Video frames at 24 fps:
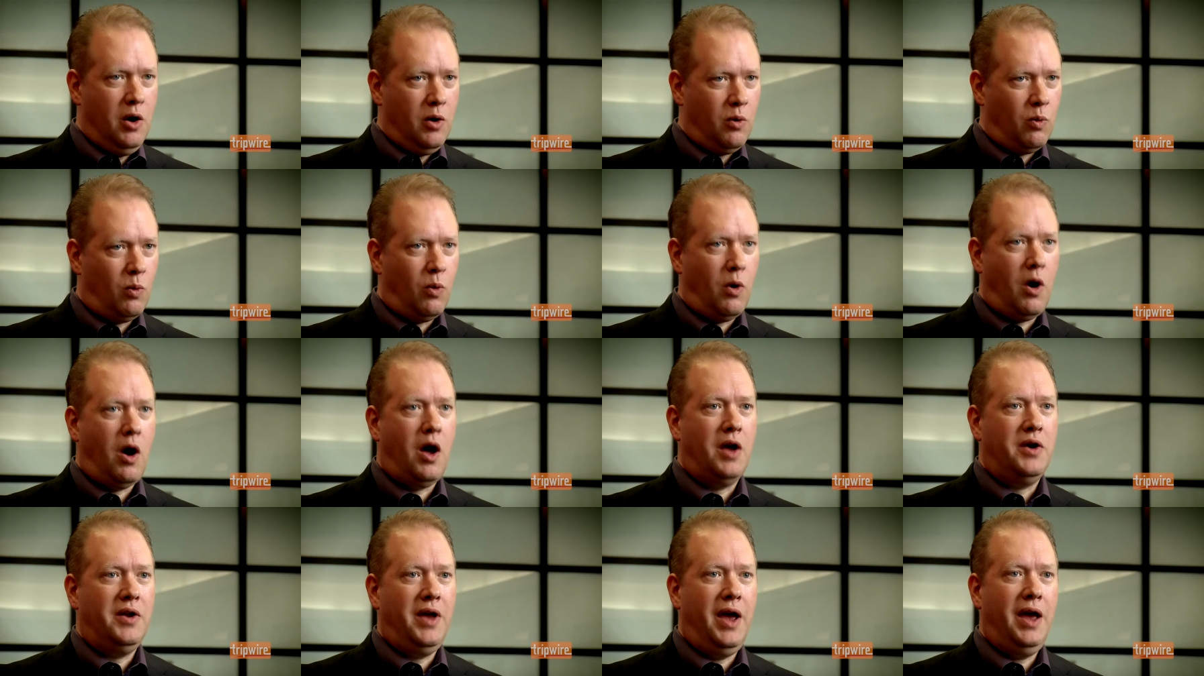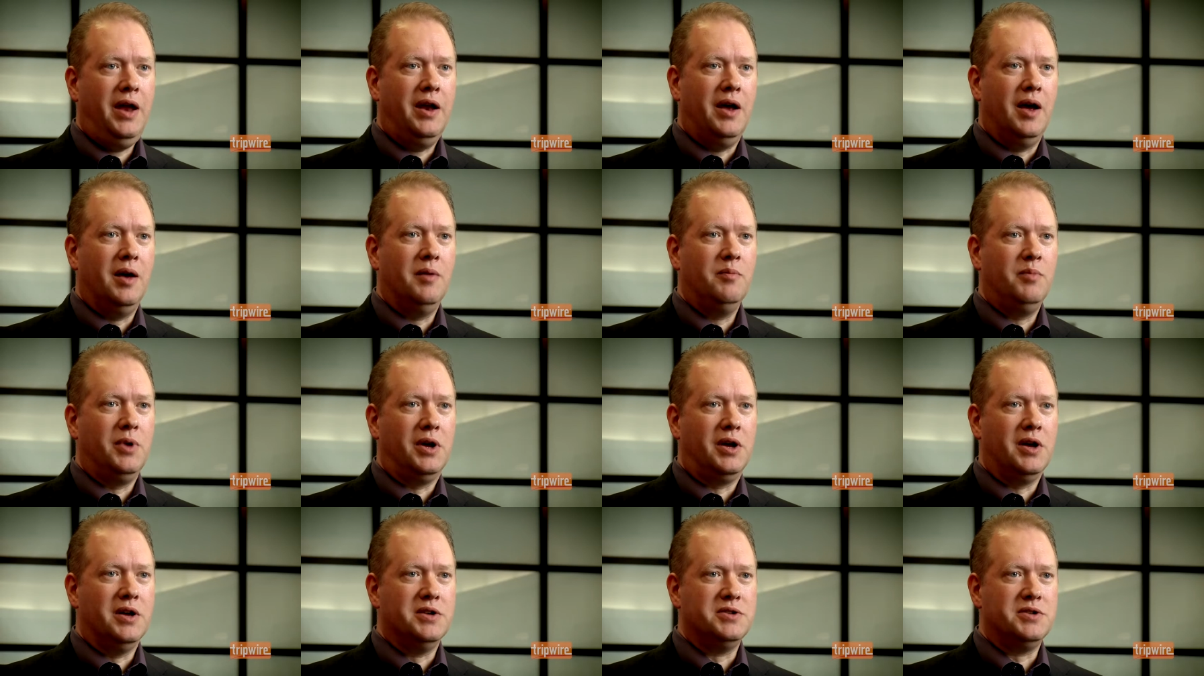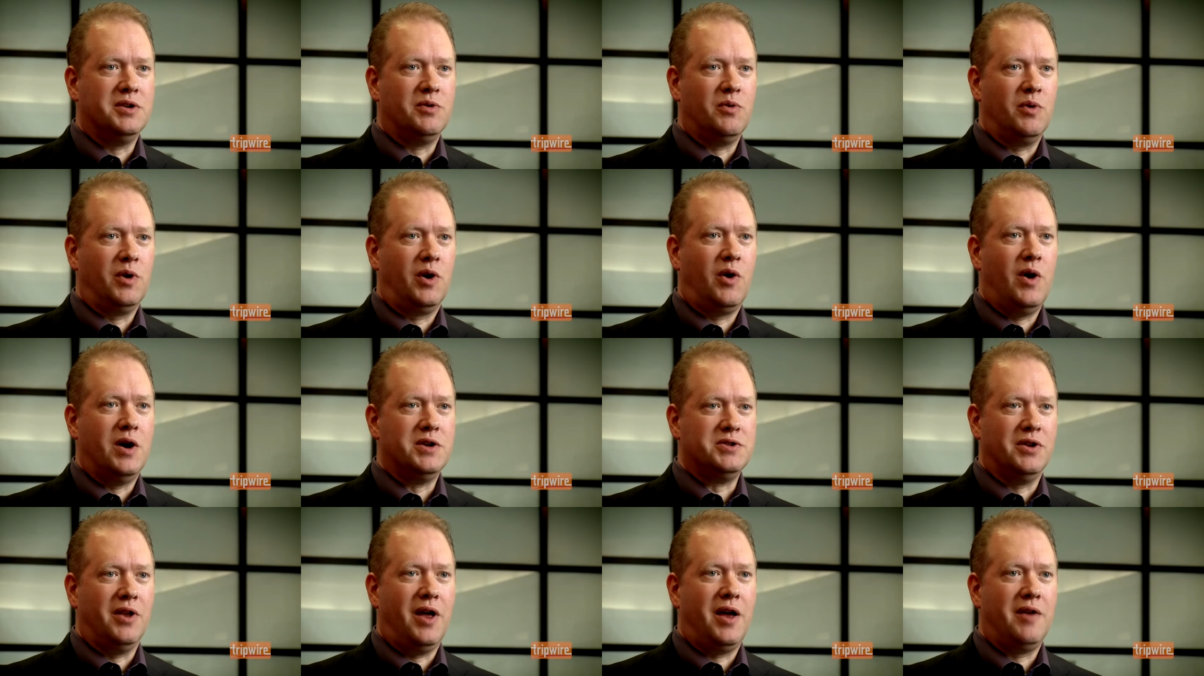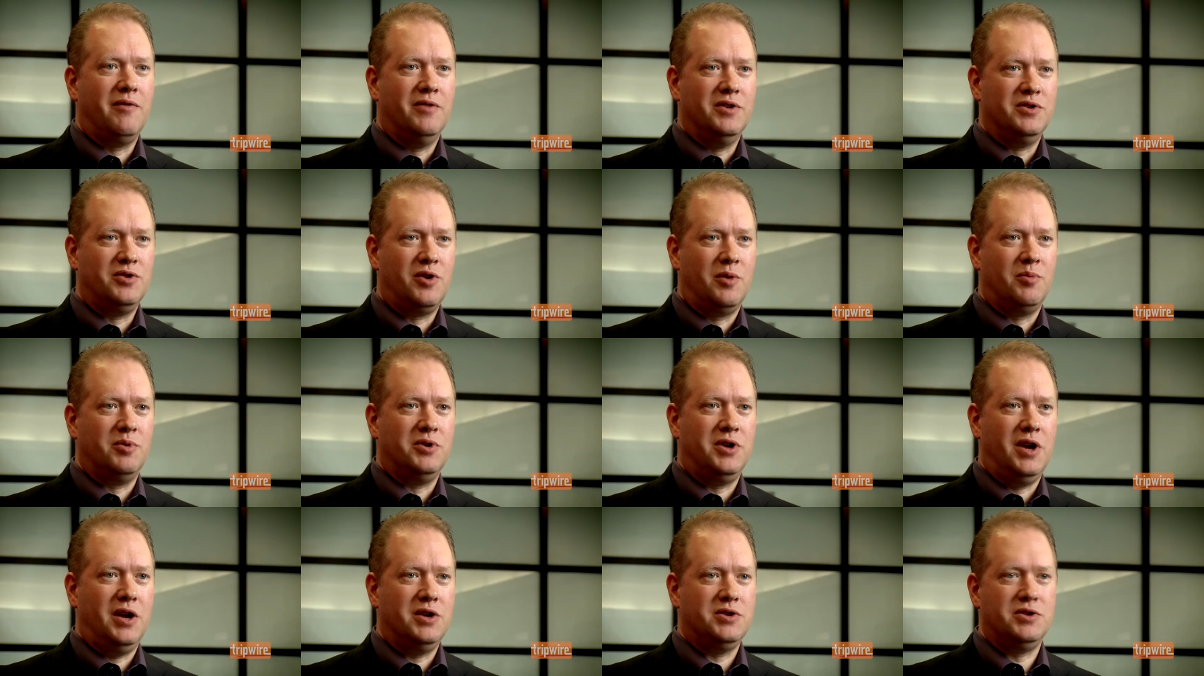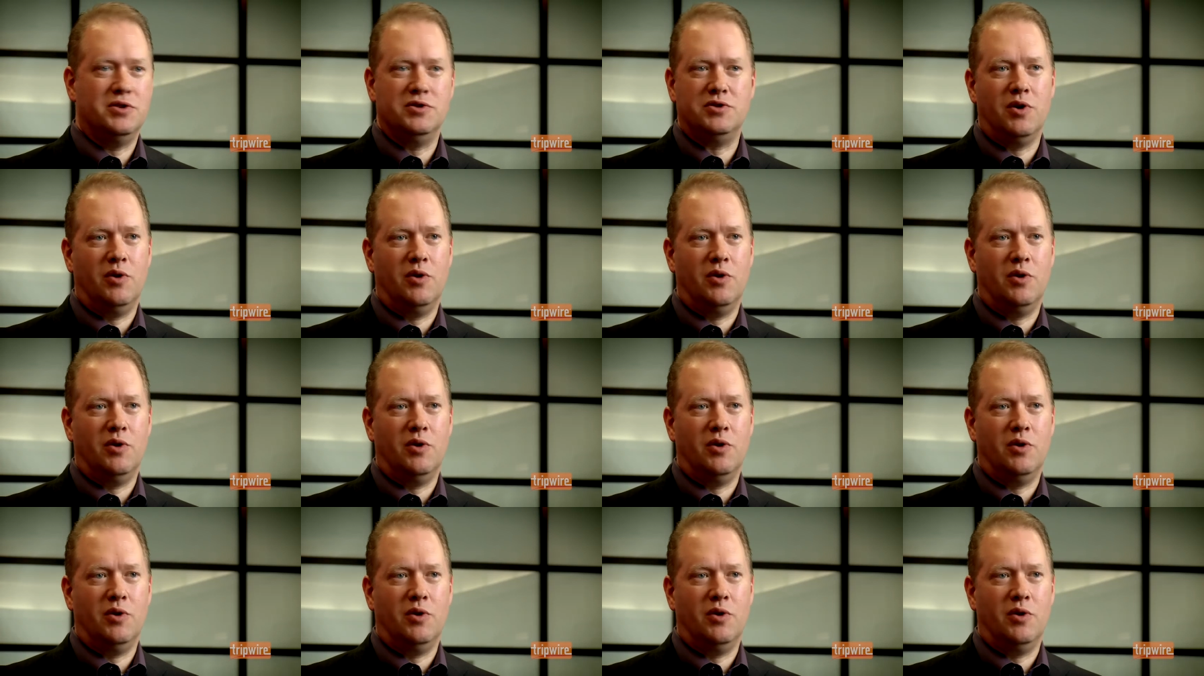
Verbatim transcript: raw data because it requires a lot of interpretation.